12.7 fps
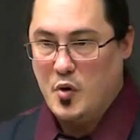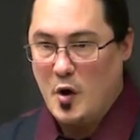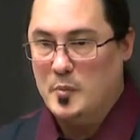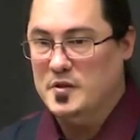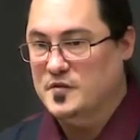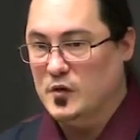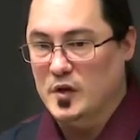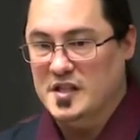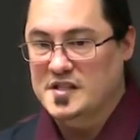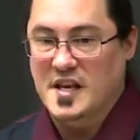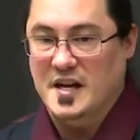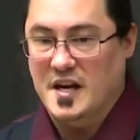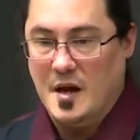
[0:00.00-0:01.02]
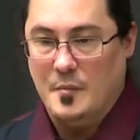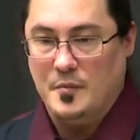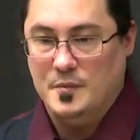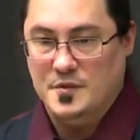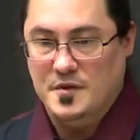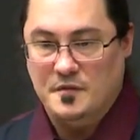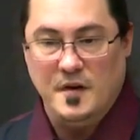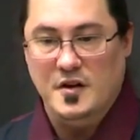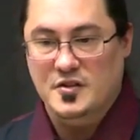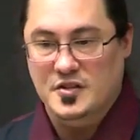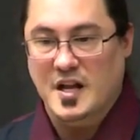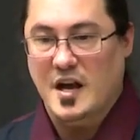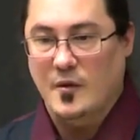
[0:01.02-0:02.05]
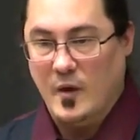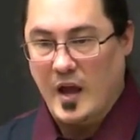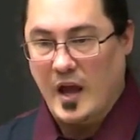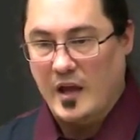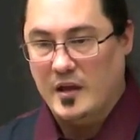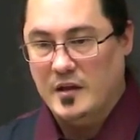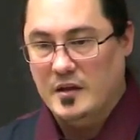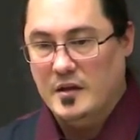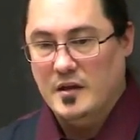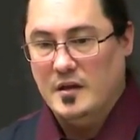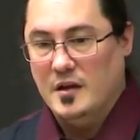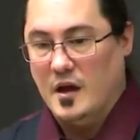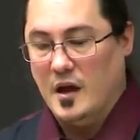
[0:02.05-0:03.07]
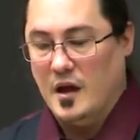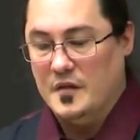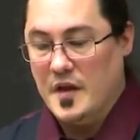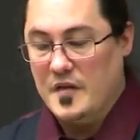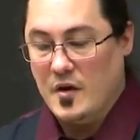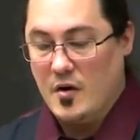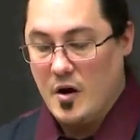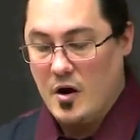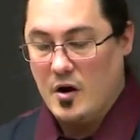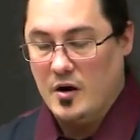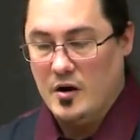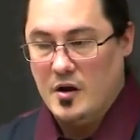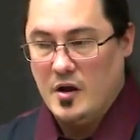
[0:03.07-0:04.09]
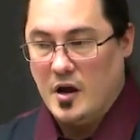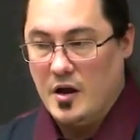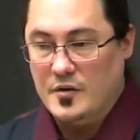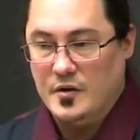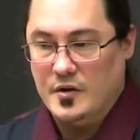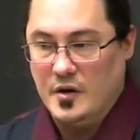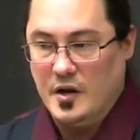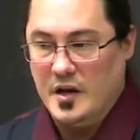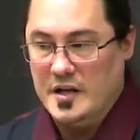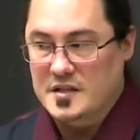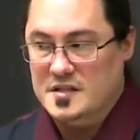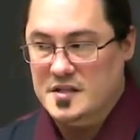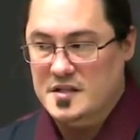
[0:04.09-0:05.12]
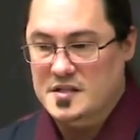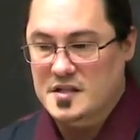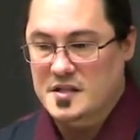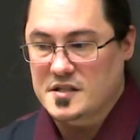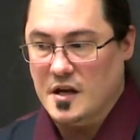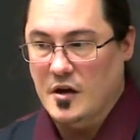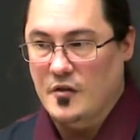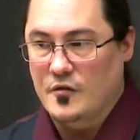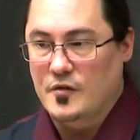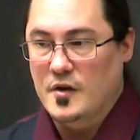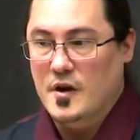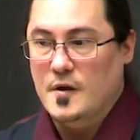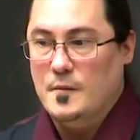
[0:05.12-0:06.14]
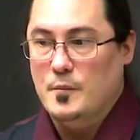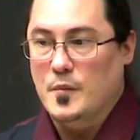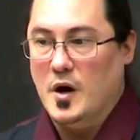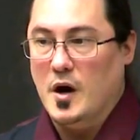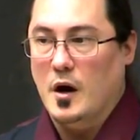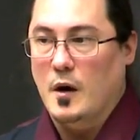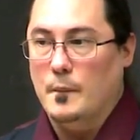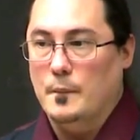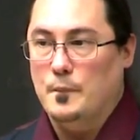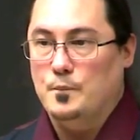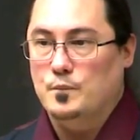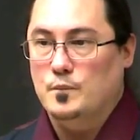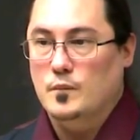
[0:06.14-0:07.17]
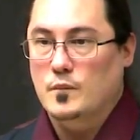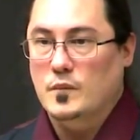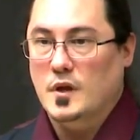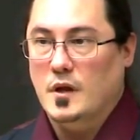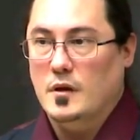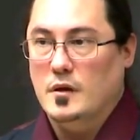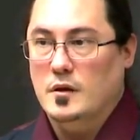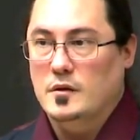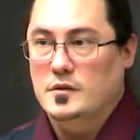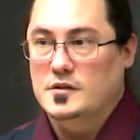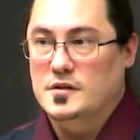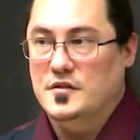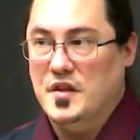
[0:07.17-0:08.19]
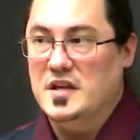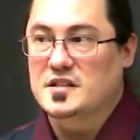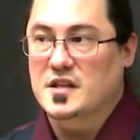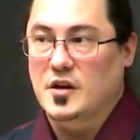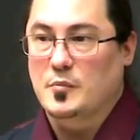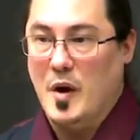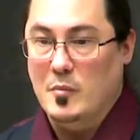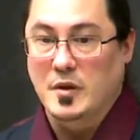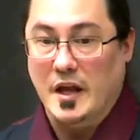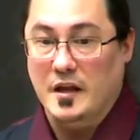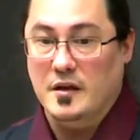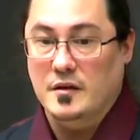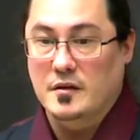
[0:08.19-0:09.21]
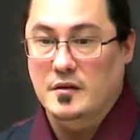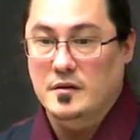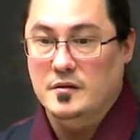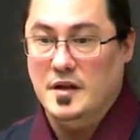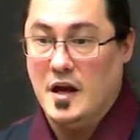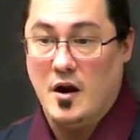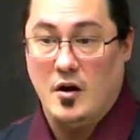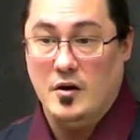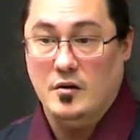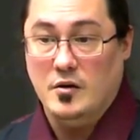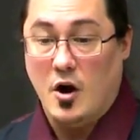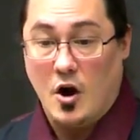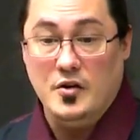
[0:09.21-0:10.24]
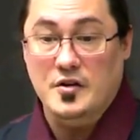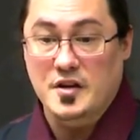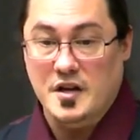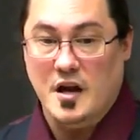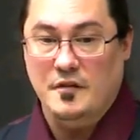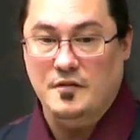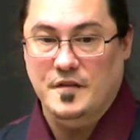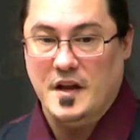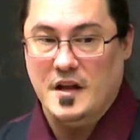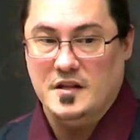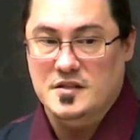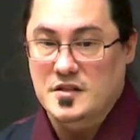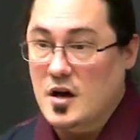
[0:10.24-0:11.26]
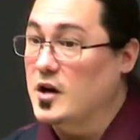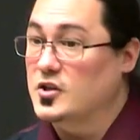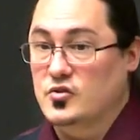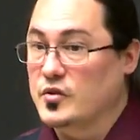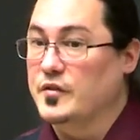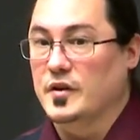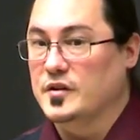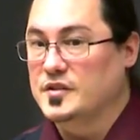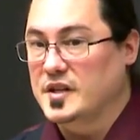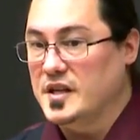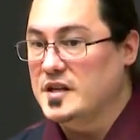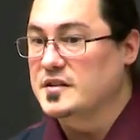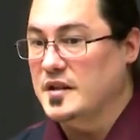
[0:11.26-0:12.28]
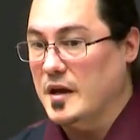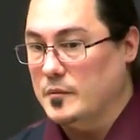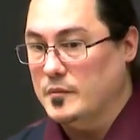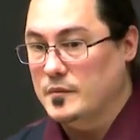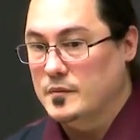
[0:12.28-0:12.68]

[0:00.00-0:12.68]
purposefully set it up to function that way? Uh, then there are other uh, instances of um, things that are public that are hardened enough that it's not trivial to get into them,